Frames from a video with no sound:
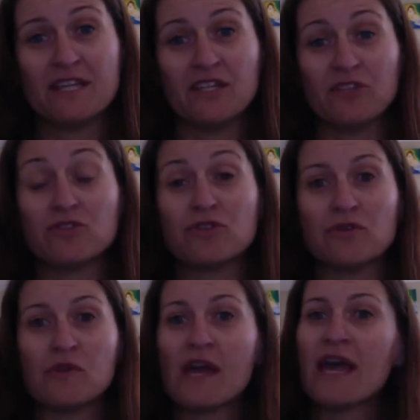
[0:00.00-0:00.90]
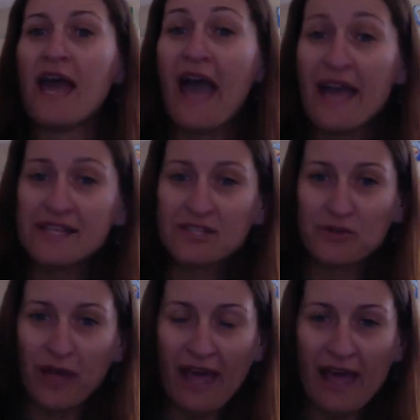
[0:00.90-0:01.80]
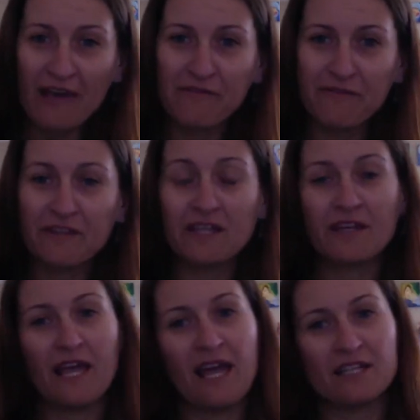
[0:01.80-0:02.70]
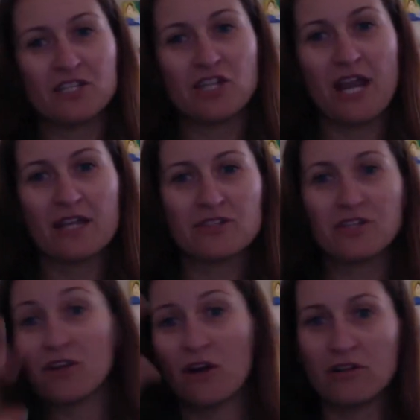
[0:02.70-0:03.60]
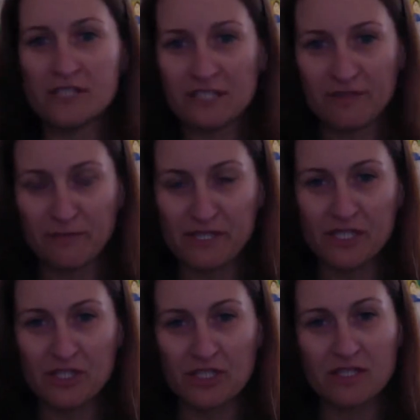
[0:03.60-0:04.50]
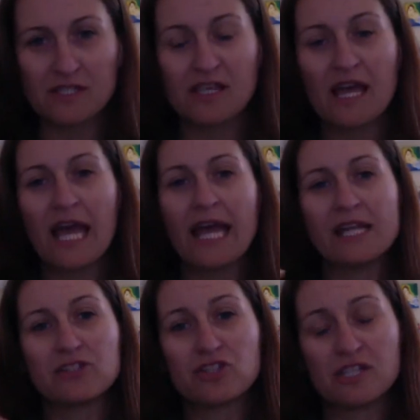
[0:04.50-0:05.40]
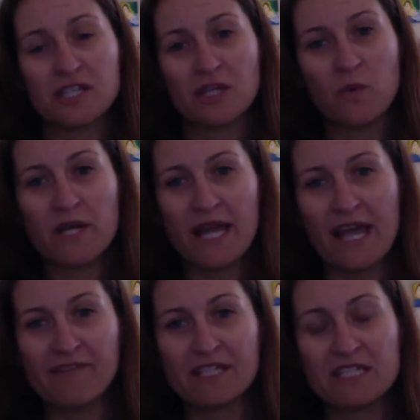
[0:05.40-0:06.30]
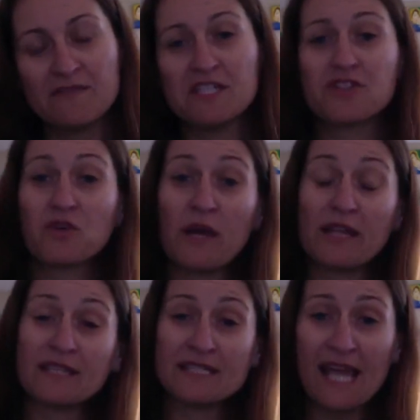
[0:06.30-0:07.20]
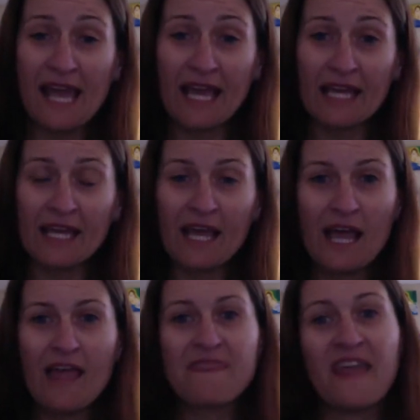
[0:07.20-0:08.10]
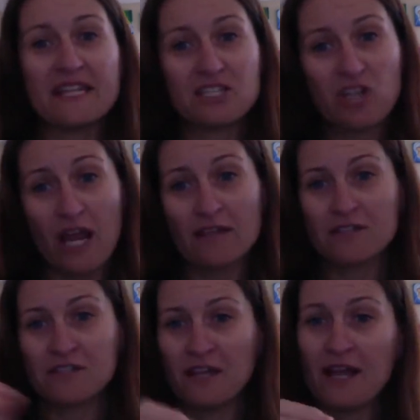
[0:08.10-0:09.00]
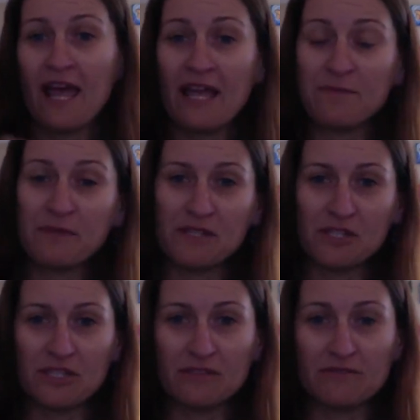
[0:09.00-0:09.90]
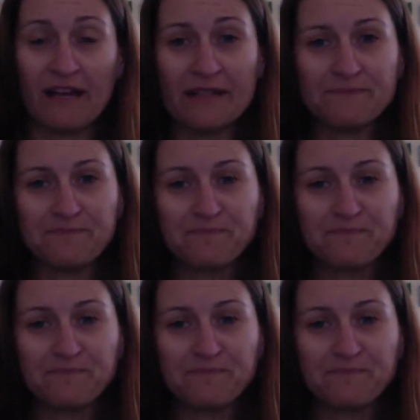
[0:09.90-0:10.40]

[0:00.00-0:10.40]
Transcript: that you do has to have the head changed in all these different positions. It's just that you want to have activities throughout the day that change that head position, right?